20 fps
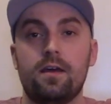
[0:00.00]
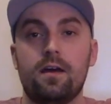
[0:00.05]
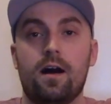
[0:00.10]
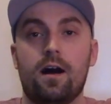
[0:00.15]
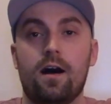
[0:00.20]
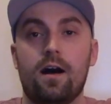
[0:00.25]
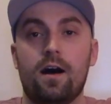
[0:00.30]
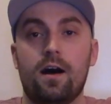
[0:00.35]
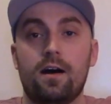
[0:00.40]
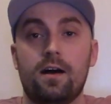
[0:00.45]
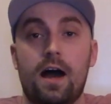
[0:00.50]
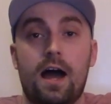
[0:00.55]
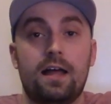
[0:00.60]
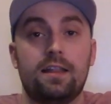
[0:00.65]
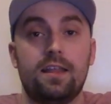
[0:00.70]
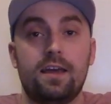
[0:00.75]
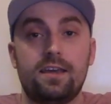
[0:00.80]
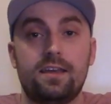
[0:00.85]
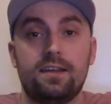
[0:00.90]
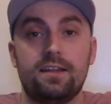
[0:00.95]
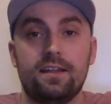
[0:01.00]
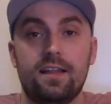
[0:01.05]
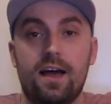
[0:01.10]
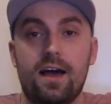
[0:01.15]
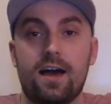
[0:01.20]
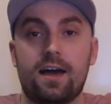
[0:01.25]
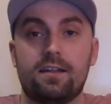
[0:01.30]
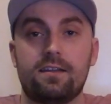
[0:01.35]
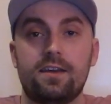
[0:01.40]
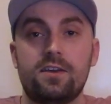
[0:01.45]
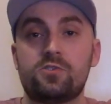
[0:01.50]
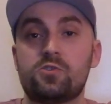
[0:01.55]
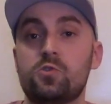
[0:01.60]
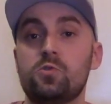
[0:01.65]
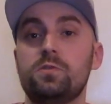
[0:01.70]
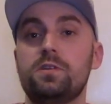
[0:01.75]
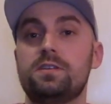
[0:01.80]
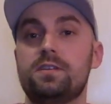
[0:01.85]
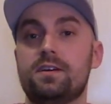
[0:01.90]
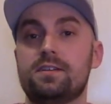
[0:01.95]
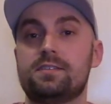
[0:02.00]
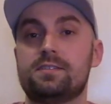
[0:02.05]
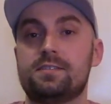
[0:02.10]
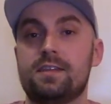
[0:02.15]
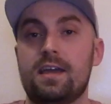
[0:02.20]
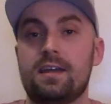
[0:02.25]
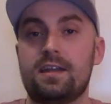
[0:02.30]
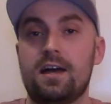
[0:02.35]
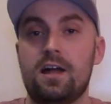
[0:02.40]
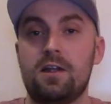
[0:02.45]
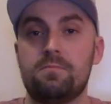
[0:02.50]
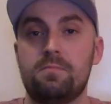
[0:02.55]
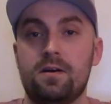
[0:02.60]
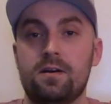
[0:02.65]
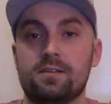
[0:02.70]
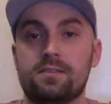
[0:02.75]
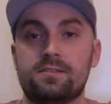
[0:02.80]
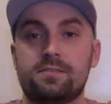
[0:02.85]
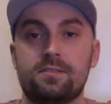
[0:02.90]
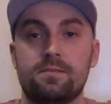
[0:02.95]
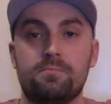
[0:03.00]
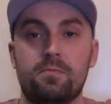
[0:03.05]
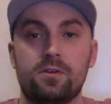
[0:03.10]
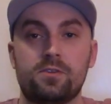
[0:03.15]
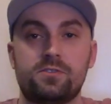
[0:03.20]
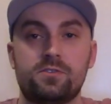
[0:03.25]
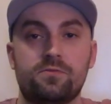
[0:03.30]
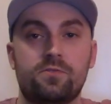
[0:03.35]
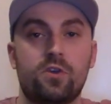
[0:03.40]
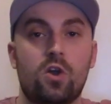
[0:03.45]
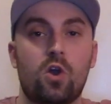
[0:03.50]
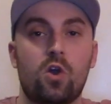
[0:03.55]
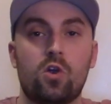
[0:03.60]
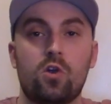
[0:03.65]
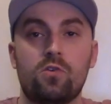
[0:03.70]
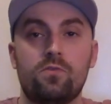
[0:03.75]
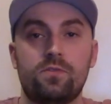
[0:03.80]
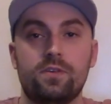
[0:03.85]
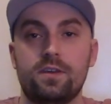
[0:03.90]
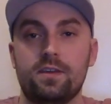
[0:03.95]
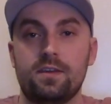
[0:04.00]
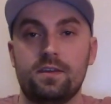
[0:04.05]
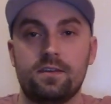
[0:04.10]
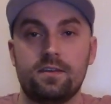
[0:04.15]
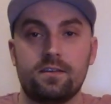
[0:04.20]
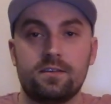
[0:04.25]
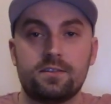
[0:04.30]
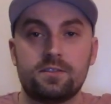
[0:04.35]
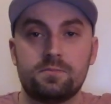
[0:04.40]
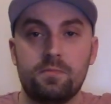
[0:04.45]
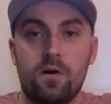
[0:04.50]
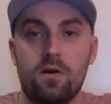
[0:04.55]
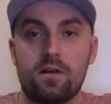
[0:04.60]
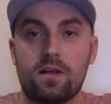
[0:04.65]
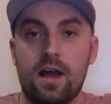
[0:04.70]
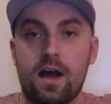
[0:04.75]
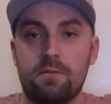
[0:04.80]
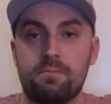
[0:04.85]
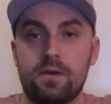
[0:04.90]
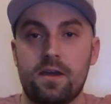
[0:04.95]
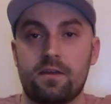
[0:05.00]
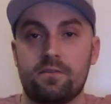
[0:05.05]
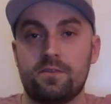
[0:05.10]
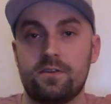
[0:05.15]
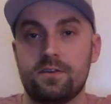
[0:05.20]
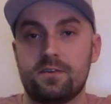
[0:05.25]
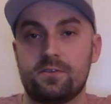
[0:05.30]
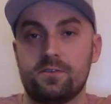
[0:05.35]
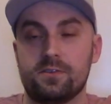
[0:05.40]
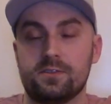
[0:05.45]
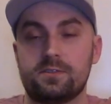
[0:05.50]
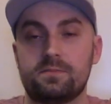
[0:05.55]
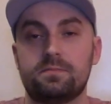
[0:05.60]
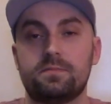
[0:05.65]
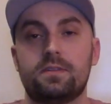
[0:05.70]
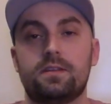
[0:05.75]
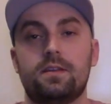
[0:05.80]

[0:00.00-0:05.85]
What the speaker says: I like it a lot. It truly does stand out amongst a bunch of curvy, small compact vehicles.